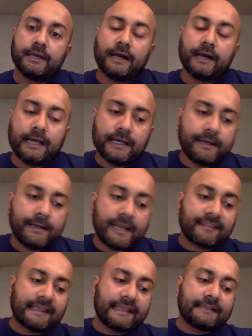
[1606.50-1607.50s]
And
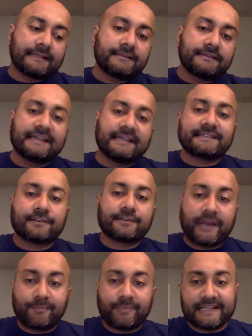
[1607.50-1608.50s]
I think that's a
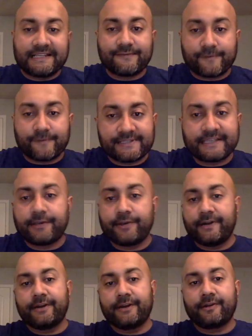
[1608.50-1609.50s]
great place for
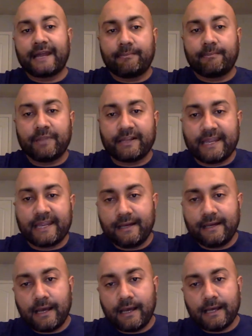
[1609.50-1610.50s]
security to kind of plug
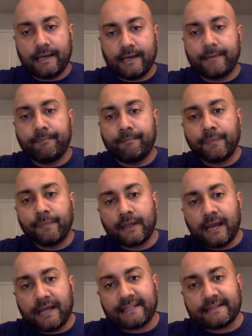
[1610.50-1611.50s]
in. I
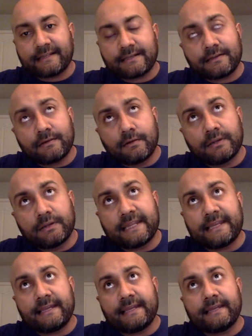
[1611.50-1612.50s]
think
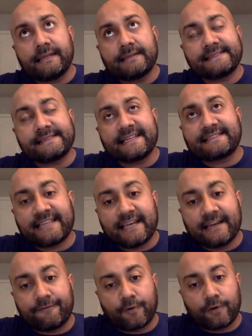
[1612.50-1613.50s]
the
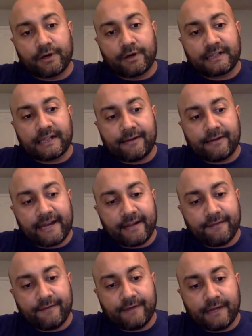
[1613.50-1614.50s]
CNCF, or Cloud
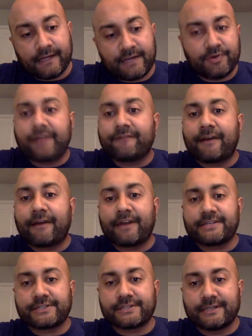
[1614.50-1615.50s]
Native Computing
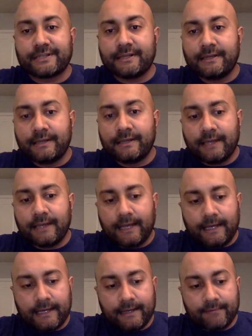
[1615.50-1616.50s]
Foundation,
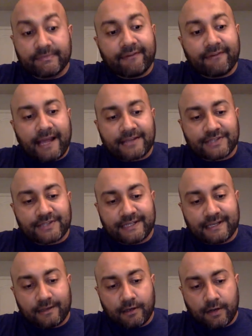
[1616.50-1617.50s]
they've actually
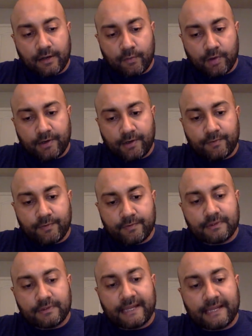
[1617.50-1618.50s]
done a lot of work,
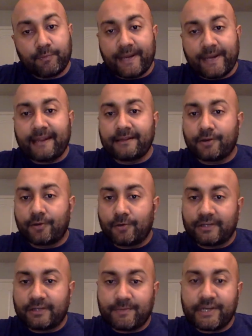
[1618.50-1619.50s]
like bringing the
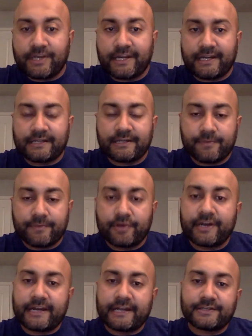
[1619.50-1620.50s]
whole
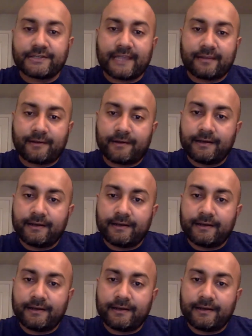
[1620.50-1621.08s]
community together.